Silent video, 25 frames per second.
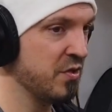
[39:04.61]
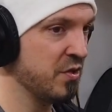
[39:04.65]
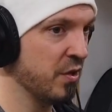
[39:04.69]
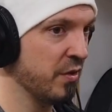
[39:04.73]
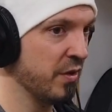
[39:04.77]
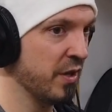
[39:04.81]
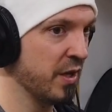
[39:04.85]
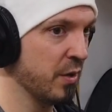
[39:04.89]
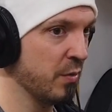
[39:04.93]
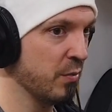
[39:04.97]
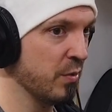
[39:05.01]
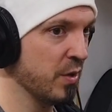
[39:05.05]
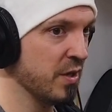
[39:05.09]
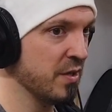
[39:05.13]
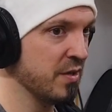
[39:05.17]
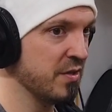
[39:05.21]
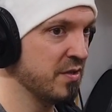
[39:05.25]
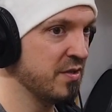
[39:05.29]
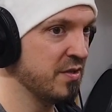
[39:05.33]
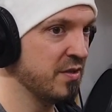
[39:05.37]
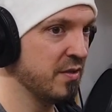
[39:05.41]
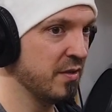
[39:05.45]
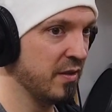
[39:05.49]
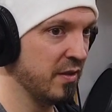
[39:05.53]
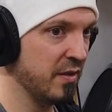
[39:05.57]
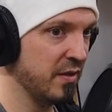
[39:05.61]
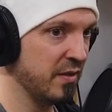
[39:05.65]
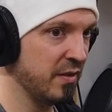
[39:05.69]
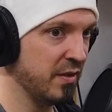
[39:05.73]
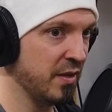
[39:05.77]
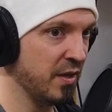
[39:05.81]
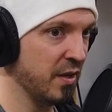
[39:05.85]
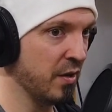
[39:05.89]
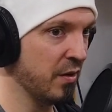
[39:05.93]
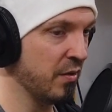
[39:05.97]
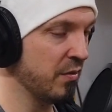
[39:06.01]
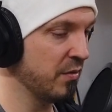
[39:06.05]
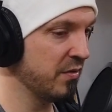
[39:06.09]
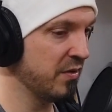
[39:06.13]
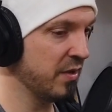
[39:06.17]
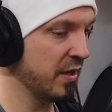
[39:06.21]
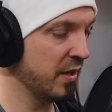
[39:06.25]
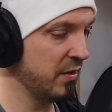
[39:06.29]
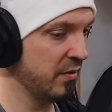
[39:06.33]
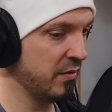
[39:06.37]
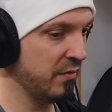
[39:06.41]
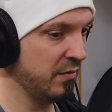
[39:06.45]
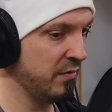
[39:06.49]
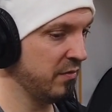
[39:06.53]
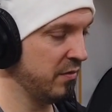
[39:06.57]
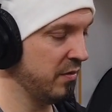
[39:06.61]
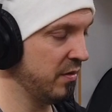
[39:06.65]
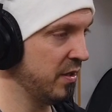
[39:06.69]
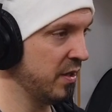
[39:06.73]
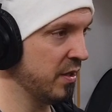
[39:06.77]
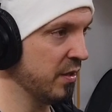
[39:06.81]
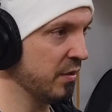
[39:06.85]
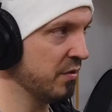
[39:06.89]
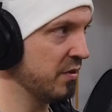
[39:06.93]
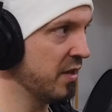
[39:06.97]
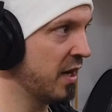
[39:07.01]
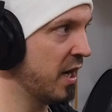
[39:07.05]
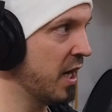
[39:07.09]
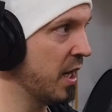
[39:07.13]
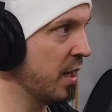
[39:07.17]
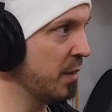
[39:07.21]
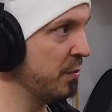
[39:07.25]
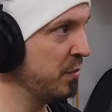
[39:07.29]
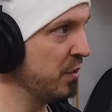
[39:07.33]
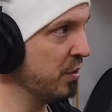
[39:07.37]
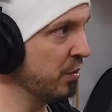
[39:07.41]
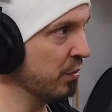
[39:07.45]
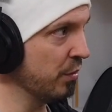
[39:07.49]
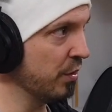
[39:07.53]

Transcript: So there was, it's like kill time.